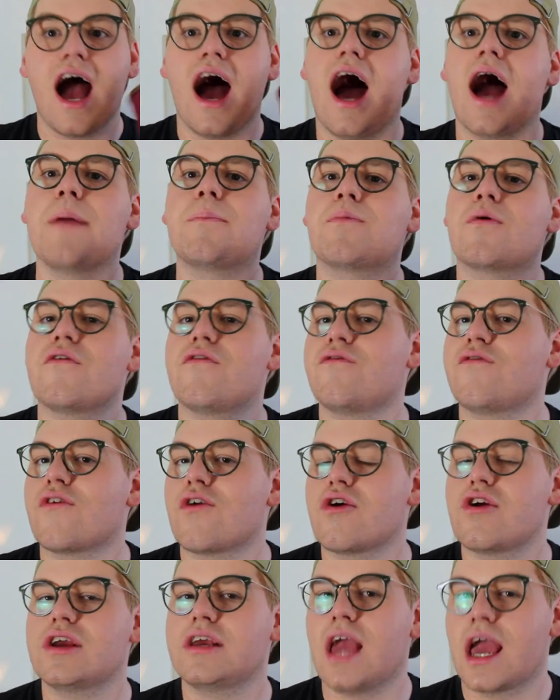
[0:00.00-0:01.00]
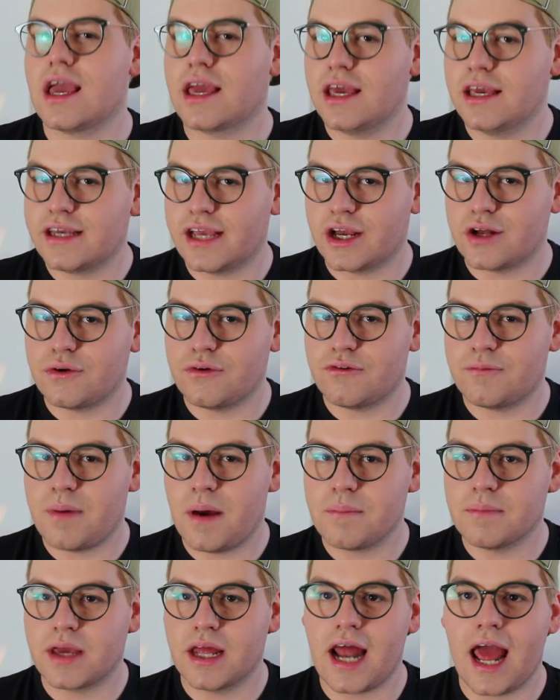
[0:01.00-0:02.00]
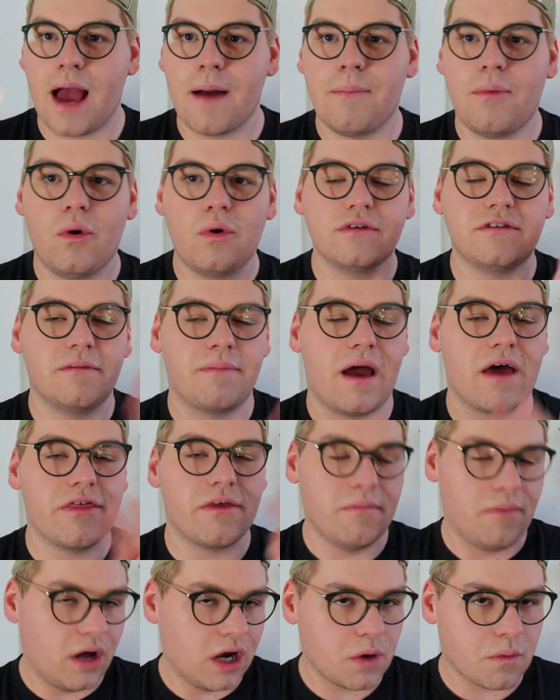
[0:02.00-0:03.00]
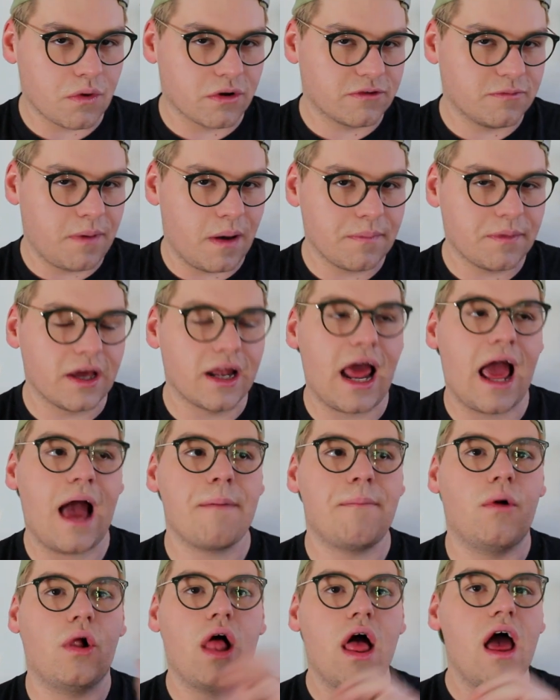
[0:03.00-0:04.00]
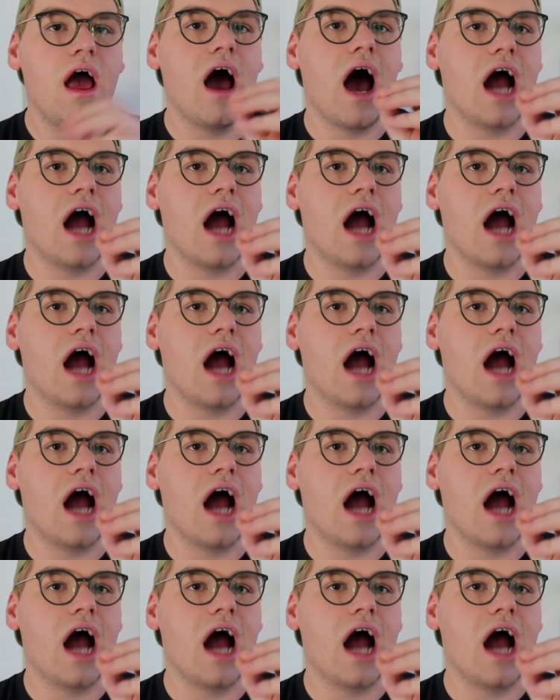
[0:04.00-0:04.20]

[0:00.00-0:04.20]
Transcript: I prefer Yankee Candle's Pumpkin Apple to Bath & Body Works Pumpkin Apple.